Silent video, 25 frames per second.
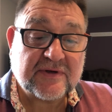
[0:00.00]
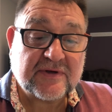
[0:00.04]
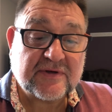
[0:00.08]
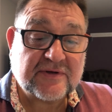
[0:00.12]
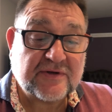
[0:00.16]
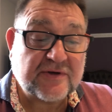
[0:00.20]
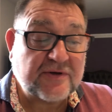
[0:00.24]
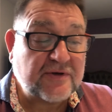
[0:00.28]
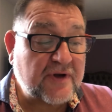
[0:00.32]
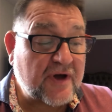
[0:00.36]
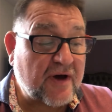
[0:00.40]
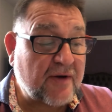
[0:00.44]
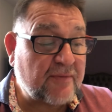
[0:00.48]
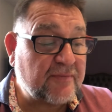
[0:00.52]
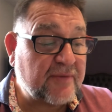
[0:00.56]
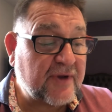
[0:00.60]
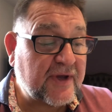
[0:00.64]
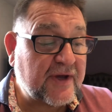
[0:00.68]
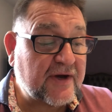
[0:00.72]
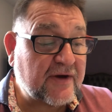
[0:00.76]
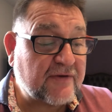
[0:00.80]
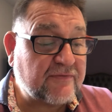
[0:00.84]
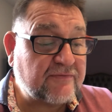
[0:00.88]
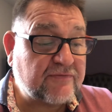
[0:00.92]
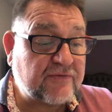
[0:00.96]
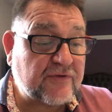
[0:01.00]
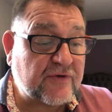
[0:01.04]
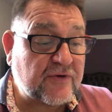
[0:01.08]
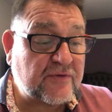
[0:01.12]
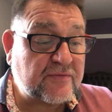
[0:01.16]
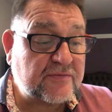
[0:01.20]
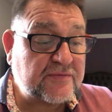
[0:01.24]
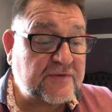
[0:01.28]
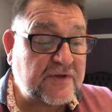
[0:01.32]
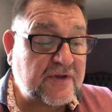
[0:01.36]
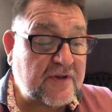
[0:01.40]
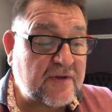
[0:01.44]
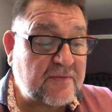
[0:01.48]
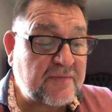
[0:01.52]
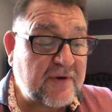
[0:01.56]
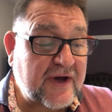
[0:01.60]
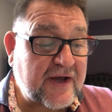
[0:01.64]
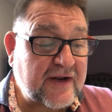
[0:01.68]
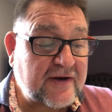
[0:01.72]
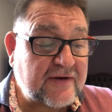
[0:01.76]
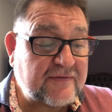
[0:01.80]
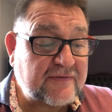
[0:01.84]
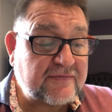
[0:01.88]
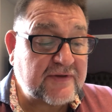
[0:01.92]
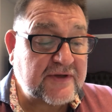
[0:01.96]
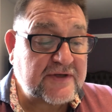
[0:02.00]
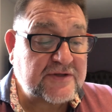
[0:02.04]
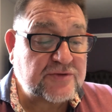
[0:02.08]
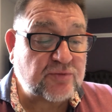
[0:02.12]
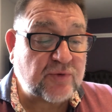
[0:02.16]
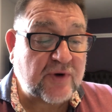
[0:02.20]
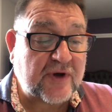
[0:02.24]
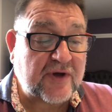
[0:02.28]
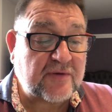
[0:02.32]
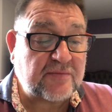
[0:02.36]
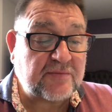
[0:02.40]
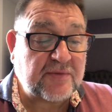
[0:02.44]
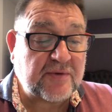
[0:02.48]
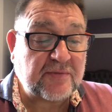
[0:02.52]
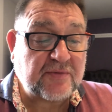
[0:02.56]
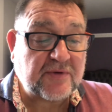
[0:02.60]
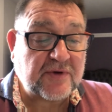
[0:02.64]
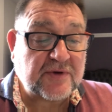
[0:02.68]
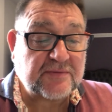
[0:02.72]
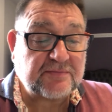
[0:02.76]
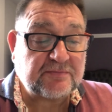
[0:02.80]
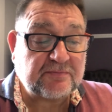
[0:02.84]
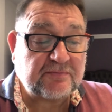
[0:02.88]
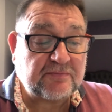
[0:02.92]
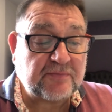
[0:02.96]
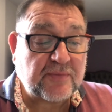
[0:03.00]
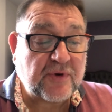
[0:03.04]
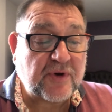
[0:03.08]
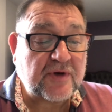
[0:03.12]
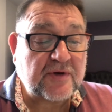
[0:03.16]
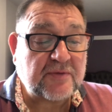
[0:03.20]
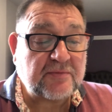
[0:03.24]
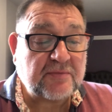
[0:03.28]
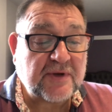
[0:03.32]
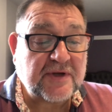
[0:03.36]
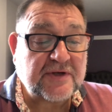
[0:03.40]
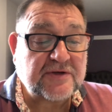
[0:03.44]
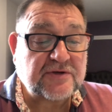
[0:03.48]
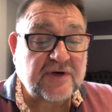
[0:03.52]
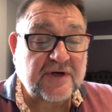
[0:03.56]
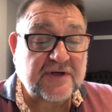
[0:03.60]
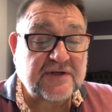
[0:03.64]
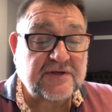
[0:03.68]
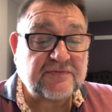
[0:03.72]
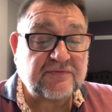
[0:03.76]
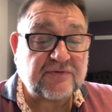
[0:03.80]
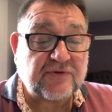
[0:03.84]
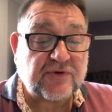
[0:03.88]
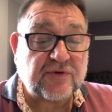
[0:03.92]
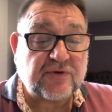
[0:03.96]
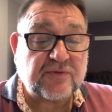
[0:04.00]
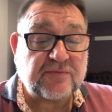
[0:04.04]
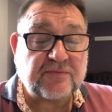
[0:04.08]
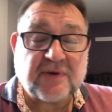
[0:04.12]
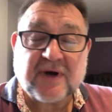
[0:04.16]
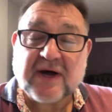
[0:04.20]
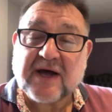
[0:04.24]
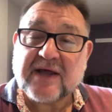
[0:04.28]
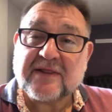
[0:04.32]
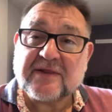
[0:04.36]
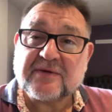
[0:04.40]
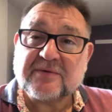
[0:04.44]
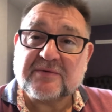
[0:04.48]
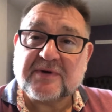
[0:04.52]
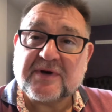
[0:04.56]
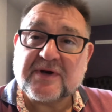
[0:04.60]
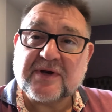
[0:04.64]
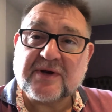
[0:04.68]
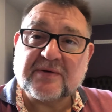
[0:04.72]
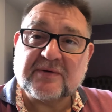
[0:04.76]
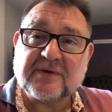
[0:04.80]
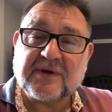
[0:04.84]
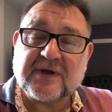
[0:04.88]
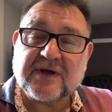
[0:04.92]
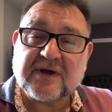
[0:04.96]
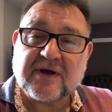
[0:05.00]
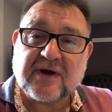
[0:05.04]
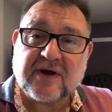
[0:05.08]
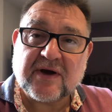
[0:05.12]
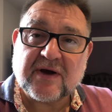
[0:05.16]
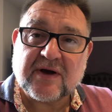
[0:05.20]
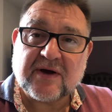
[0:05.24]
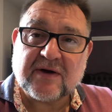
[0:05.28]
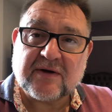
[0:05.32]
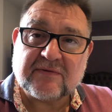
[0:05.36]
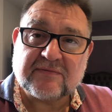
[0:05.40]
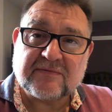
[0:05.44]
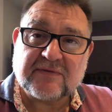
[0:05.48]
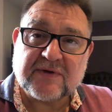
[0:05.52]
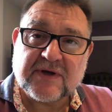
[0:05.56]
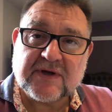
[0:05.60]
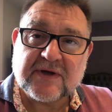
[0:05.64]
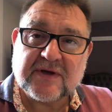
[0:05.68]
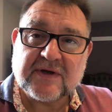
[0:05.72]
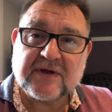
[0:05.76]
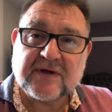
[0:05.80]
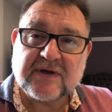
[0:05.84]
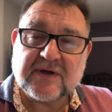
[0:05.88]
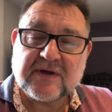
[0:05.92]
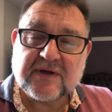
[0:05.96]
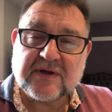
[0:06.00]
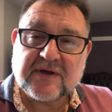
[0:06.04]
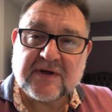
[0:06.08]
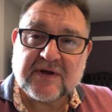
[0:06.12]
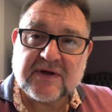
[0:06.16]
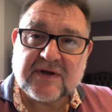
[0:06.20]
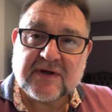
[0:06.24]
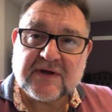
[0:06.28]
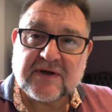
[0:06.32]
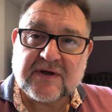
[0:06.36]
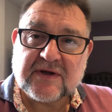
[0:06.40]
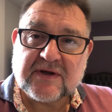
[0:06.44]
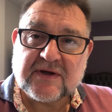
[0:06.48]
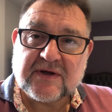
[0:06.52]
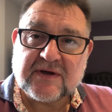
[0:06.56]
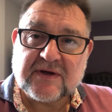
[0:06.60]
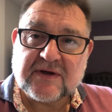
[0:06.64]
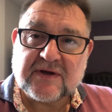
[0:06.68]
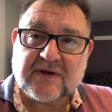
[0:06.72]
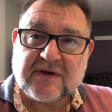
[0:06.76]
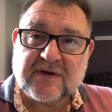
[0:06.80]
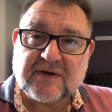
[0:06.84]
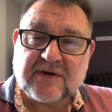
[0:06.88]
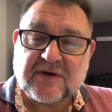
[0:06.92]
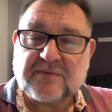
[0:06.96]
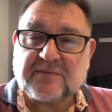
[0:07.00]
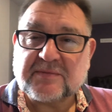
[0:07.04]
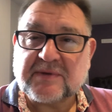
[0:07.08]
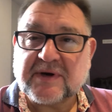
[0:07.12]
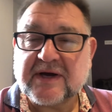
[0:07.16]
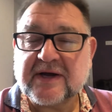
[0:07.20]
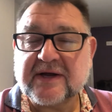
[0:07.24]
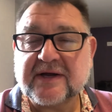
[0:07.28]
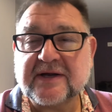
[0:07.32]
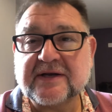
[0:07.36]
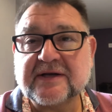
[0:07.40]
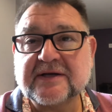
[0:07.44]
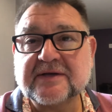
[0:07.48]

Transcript: Do not be conformed to the pattern of this world, but be transformed by the renewing of your mind.